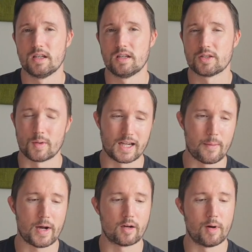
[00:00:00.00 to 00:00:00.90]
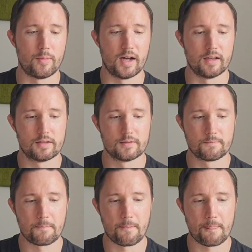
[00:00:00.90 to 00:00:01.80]
So I get back on my bike.
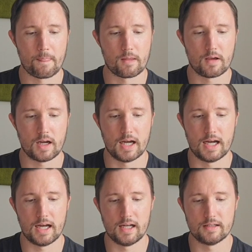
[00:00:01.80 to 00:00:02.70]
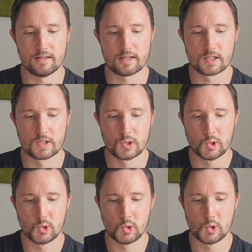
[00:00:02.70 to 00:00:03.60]
And
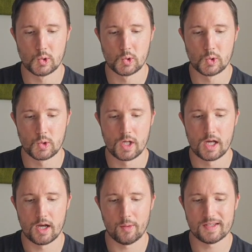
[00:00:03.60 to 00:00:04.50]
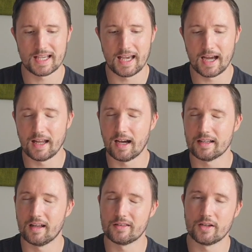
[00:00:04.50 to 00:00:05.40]
I would say,
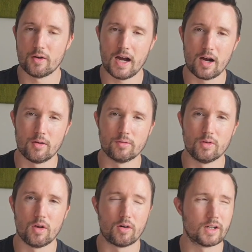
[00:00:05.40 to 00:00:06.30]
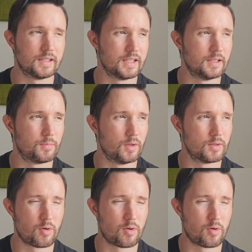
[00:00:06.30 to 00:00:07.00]
I don't know how long I did, but it was